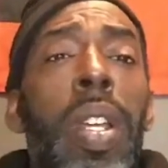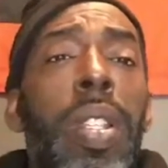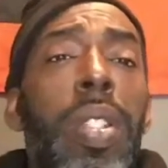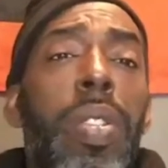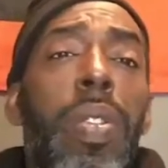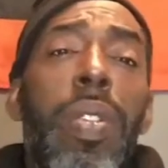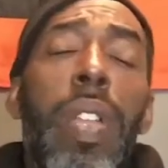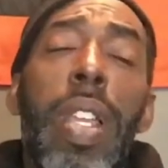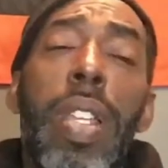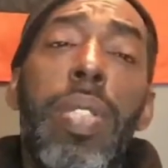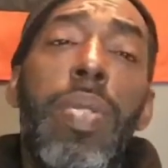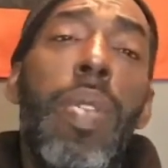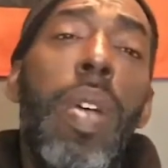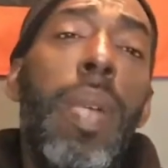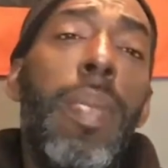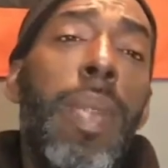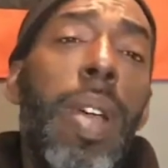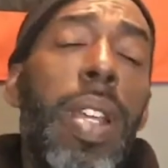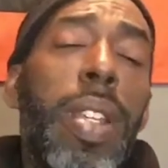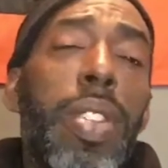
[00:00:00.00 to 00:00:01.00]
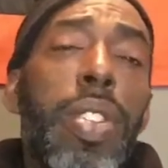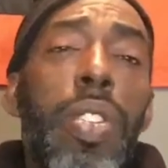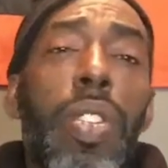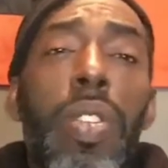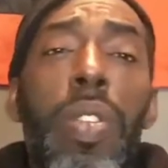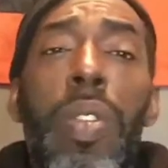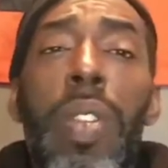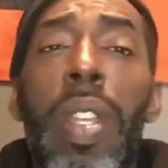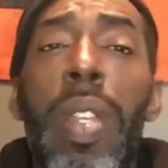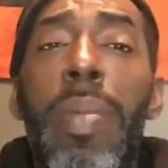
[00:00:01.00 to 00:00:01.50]
So that's why my
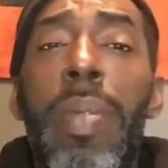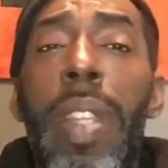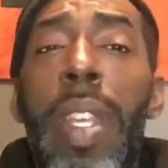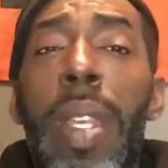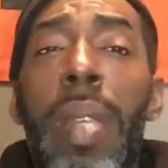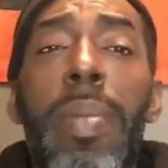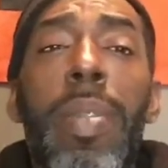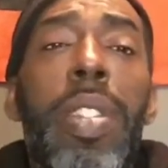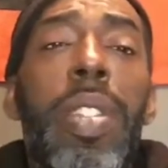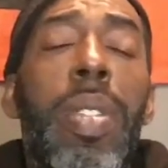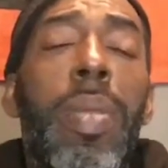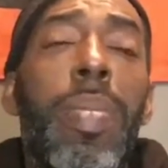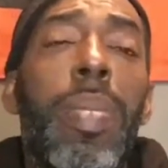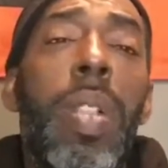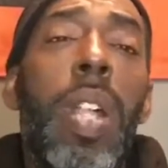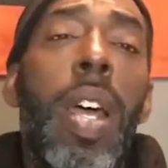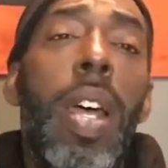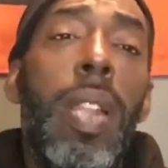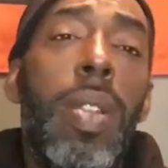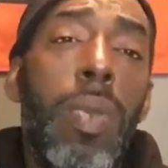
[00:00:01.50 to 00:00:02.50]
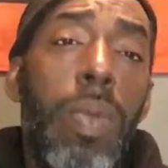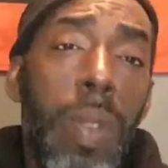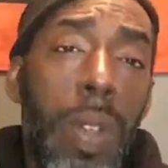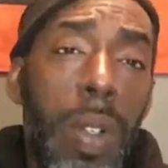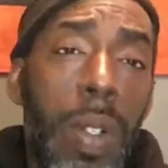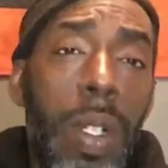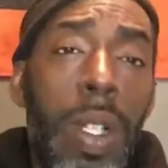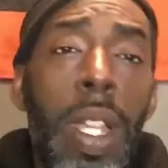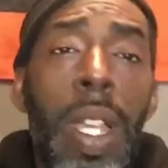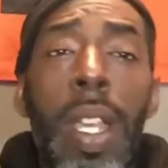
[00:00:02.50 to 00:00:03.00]
Instagram name is Supply to
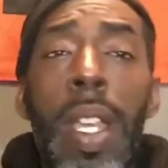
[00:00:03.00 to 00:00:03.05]
Work.